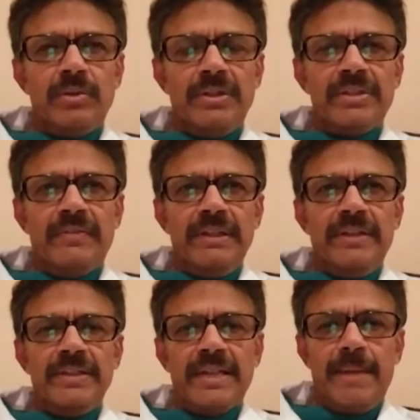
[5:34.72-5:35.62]
several
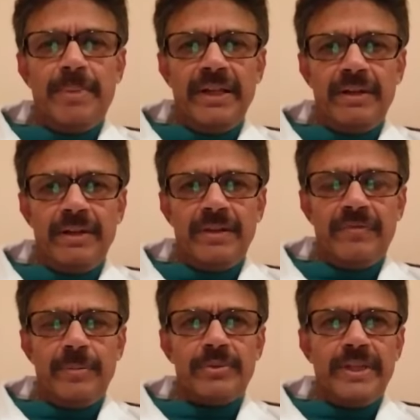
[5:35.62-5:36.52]
things happening
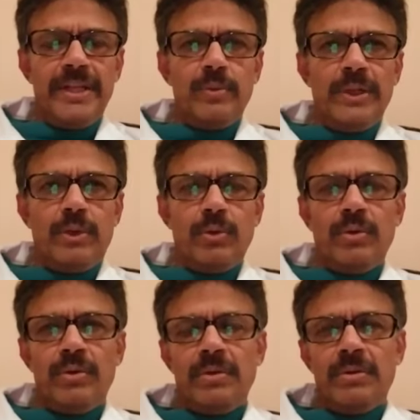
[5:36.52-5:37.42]
from stage 1
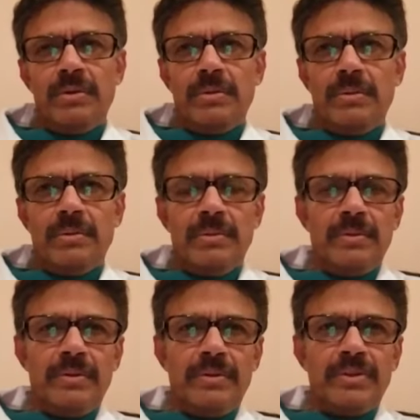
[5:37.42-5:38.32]

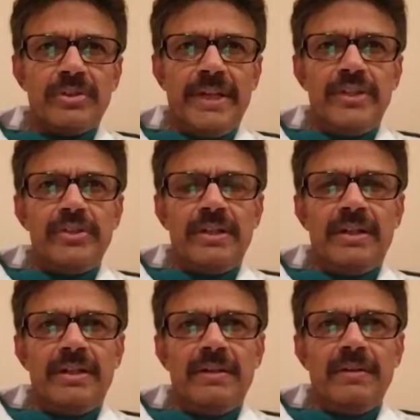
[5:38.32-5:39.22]
to stage
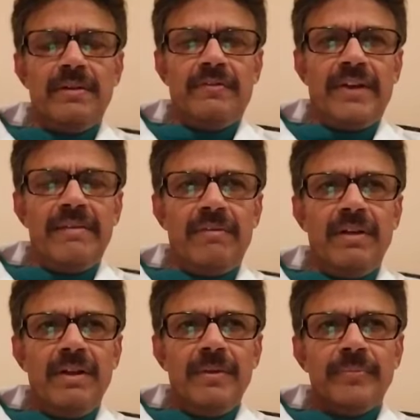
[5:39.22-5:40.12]
5.
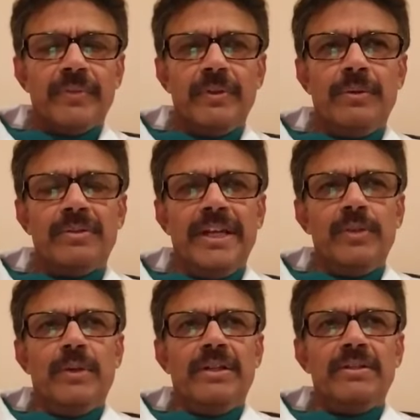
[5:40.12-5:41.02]
Stage
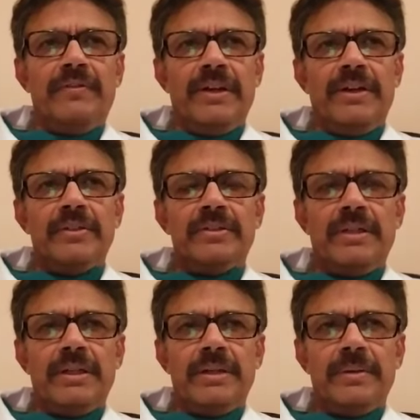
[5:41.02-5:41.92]
1 is defined as
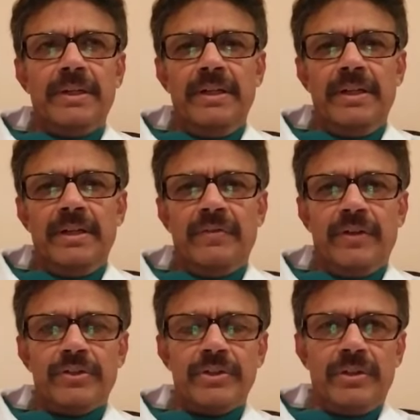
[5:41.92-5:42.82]
kidney
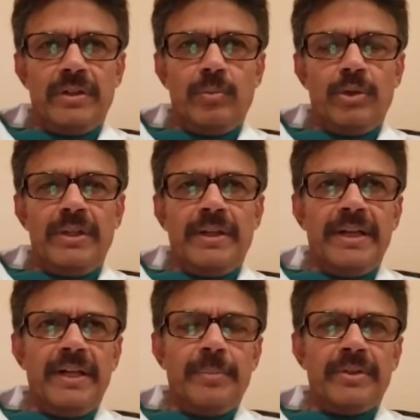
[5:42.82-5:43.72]
function more than
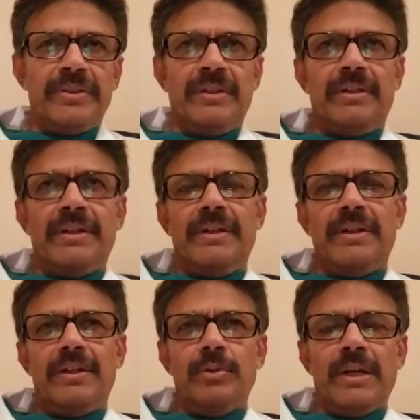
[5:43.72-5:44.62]
90%, and
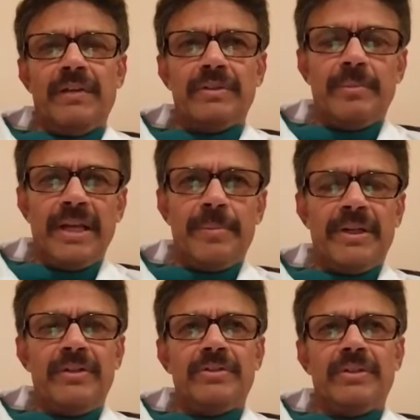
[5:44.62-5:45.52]
you have some
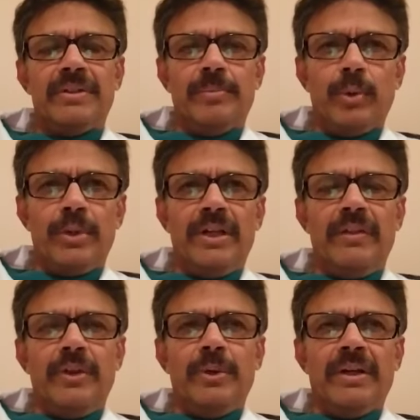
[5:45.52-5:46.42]
hypertension, some protein in
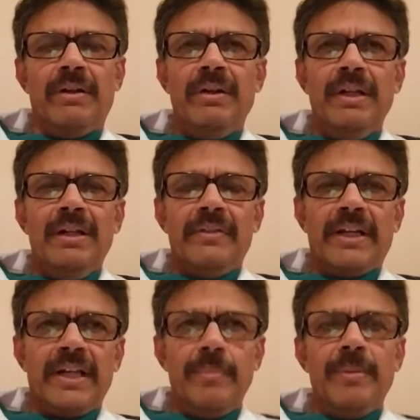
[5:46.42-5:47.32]
the urine
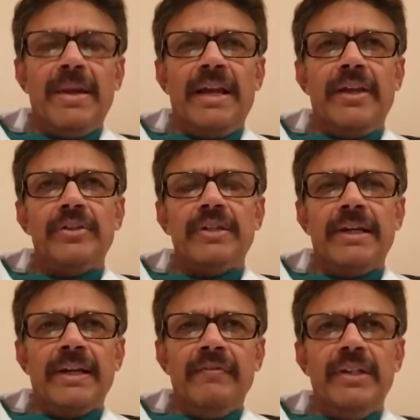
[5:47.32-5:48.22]
that can be managed. And
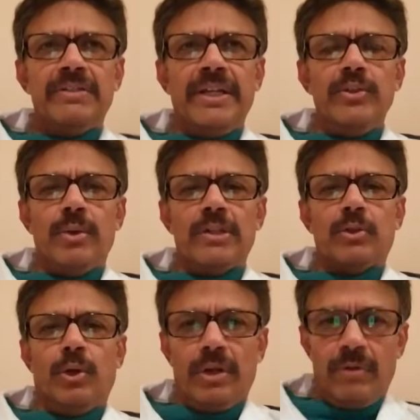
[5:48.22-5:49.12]
at every stage, you can
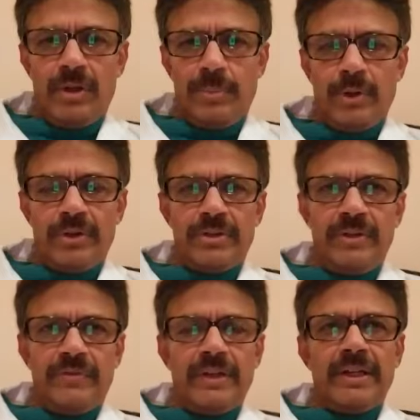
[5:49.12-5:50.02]
slow down the progression
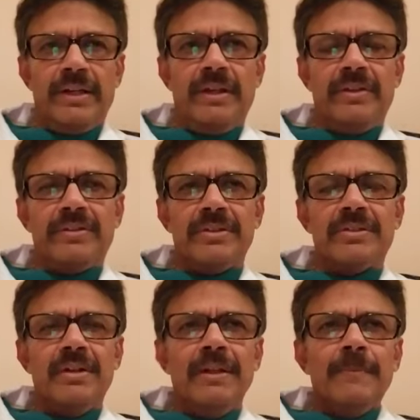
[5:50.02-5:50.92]
of kidney disease.
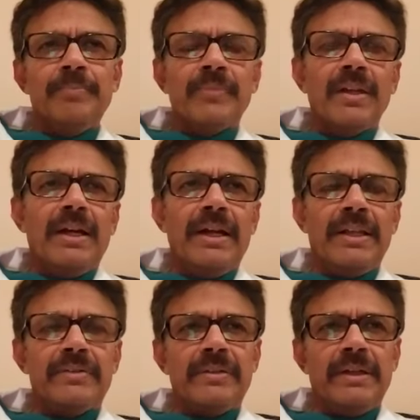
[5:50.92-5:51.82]
And
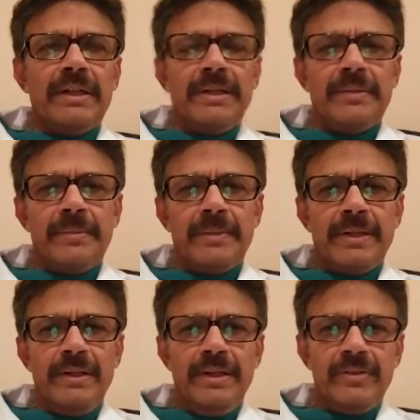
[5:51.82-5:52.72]
as
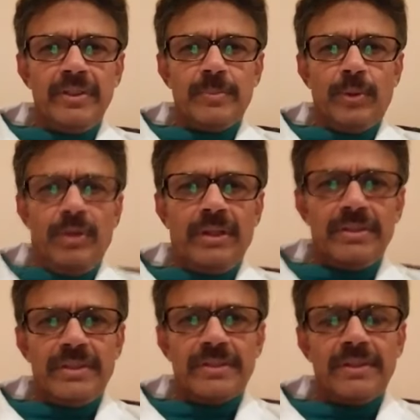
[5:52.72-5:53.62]
kidney disease
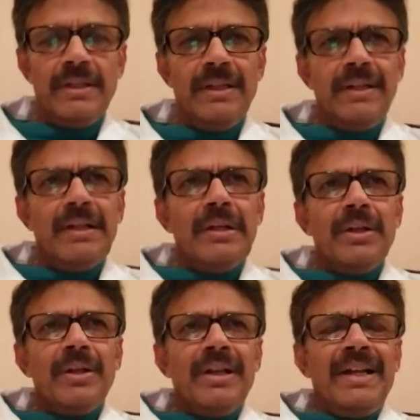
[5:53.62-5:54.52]
progresses,
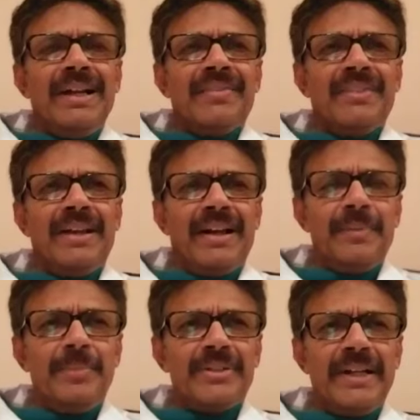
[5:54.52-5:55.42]
there are,
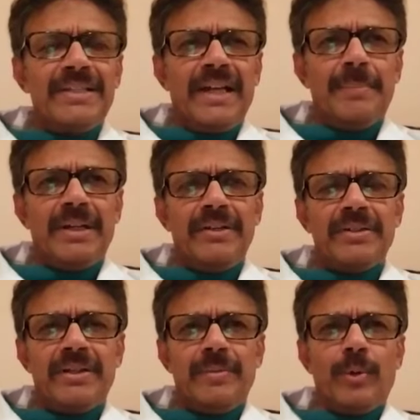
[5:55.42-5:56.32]
besides
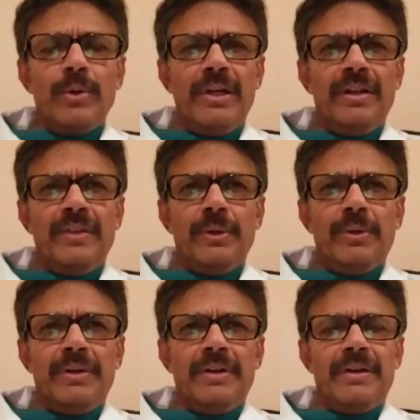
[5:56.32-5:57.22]
hypertension and protein in the
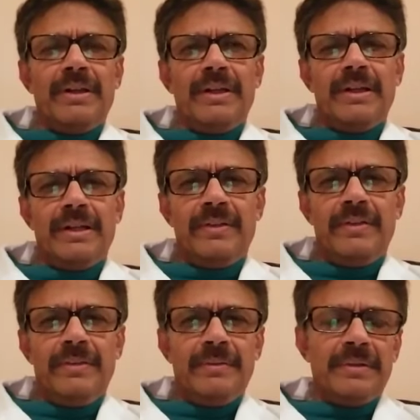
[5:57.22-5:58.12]
urine
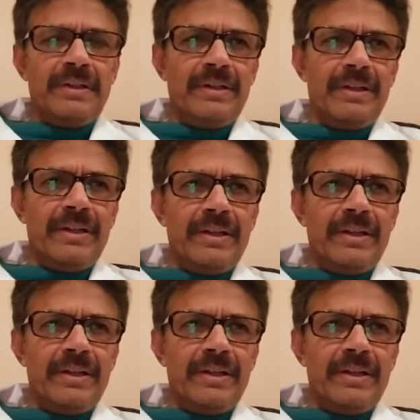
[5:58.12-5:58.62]
and